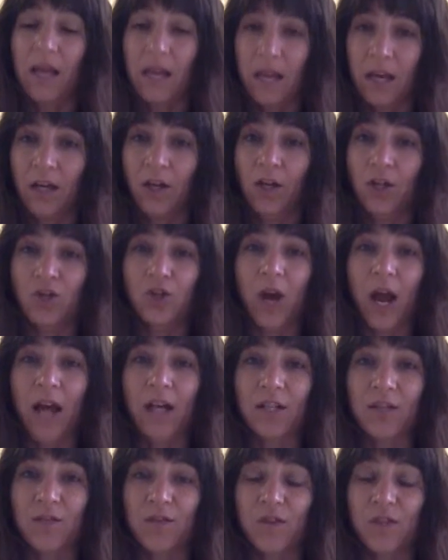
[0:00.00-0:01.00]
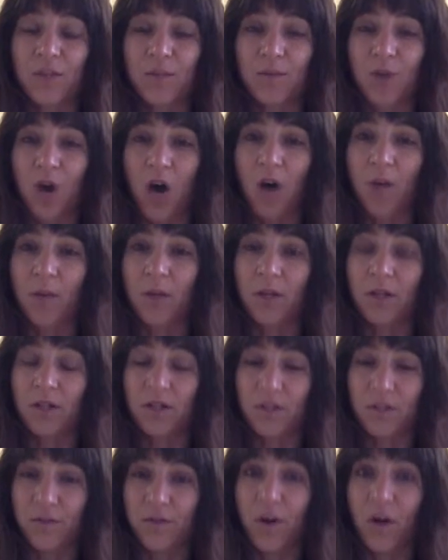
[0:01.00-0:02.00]
inner transverse
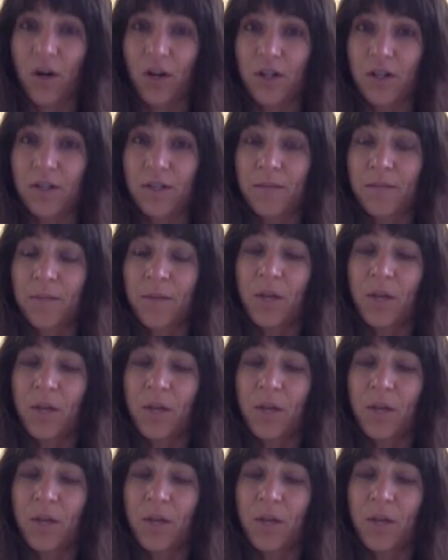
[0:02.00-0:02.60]
abdominals first.